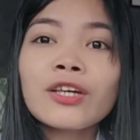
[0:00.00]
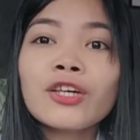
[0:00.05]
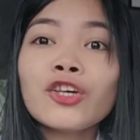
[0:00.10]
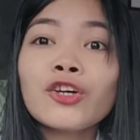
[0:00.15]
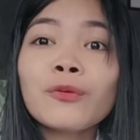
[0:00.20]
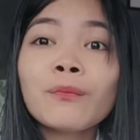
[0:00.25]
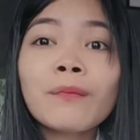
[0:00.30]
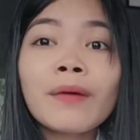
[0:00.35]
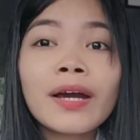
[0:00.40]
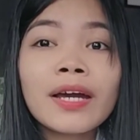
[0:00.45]

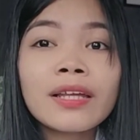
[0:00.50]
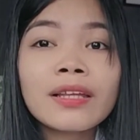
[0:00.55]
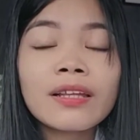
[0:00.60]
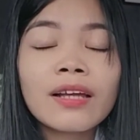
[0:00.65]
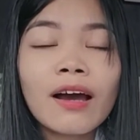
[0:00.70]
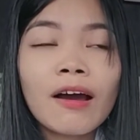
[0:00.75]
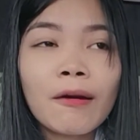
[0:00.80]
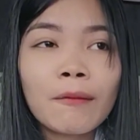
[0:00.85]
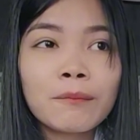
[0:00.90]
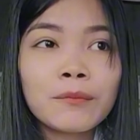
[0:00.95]
you might
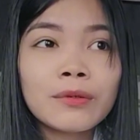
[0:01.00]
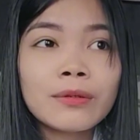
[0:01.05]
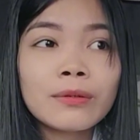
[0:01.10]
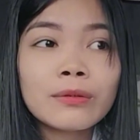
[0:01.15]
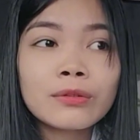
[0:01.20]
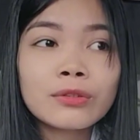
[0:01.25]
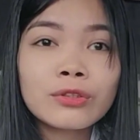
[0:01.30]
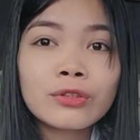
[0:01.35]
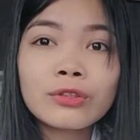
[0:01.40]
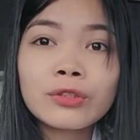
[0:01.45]

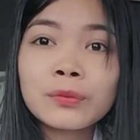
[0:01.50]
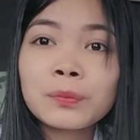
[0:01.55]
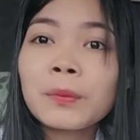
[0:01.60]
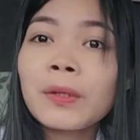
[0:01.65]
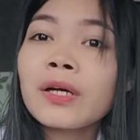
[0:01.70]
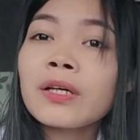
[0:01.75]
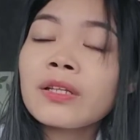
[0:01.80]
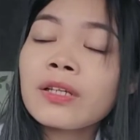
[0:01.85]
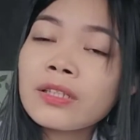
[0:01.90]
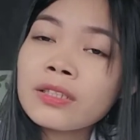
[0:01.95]
use those
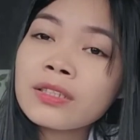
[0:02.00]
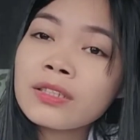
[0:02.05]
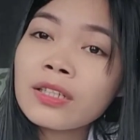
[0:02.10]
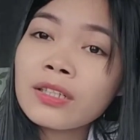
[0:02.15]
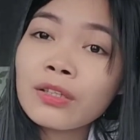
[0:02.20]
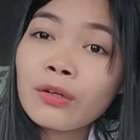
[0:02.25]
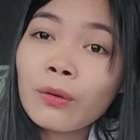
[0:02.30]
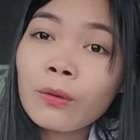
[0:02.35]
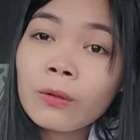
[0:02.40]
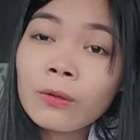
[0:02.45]
products
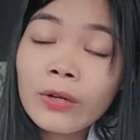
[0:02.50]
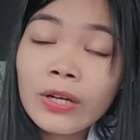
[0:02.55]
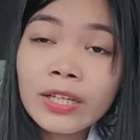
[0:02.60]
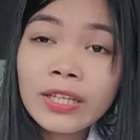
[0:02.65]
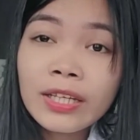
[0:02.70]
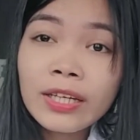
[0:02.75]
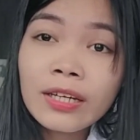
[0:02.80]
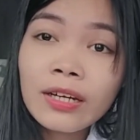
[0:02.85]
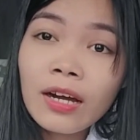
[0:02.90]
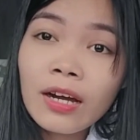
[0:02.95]
that
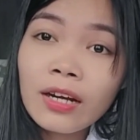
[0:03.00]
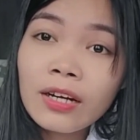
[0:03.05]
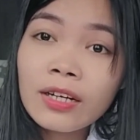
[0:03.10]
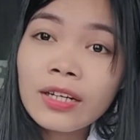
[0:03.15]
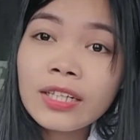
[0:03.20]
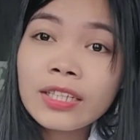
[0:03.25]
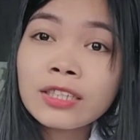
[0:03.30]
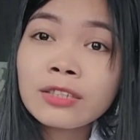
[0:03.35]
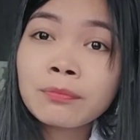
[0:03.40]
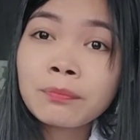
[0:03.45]
already are
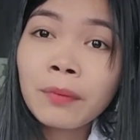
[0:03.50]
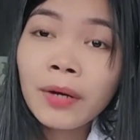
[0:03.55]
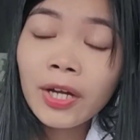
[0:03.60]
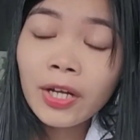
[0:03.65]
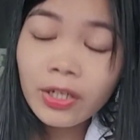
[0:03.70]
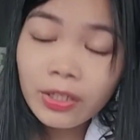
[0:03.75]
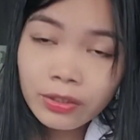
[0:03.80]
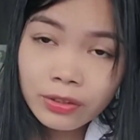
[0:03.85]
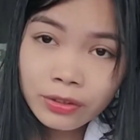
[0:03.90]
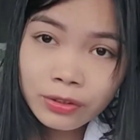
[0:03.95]

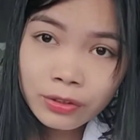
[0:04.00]
expired.